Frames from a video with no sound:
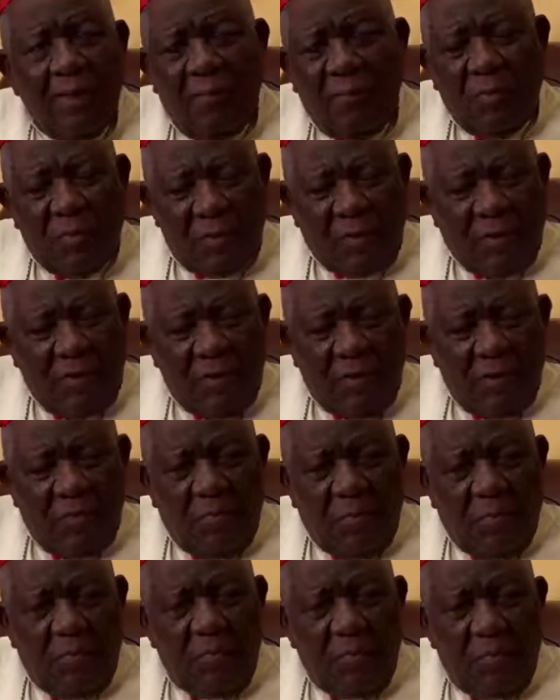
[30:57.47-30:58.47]
But let the
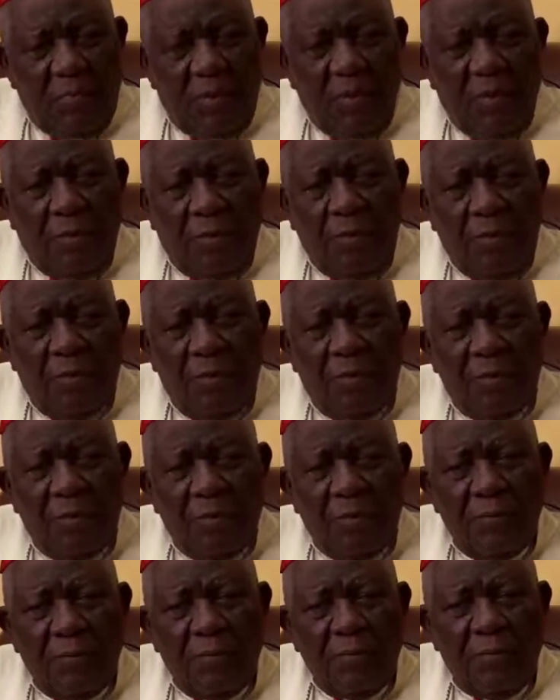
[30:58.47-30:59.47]
people know
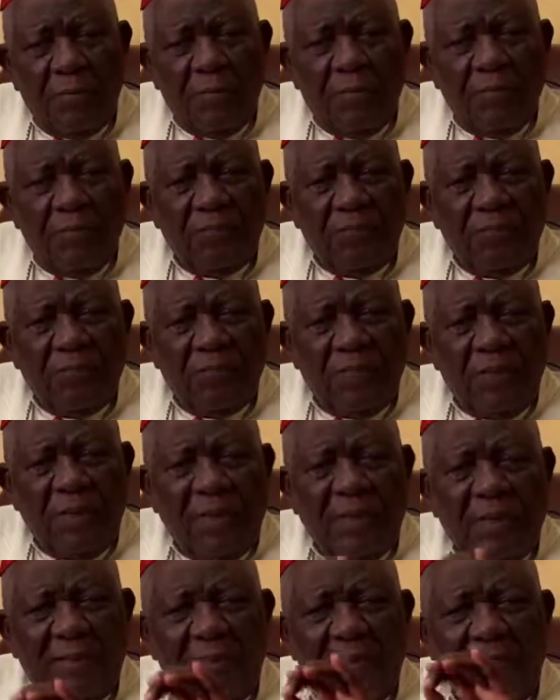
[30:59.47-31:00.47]

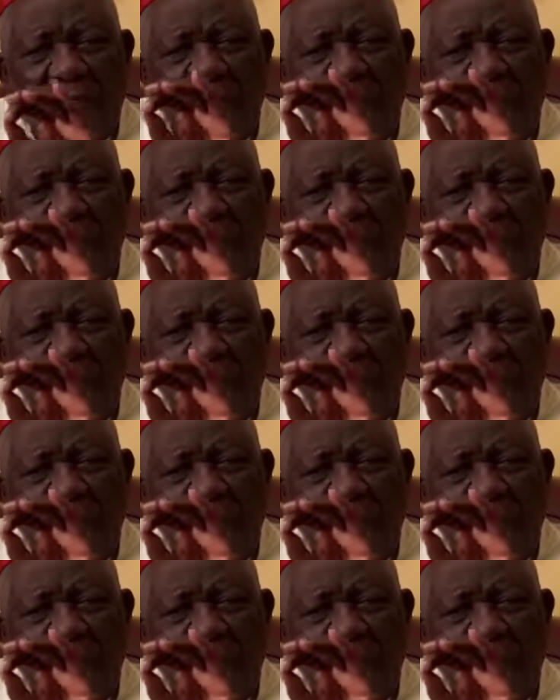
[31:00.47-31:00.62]
that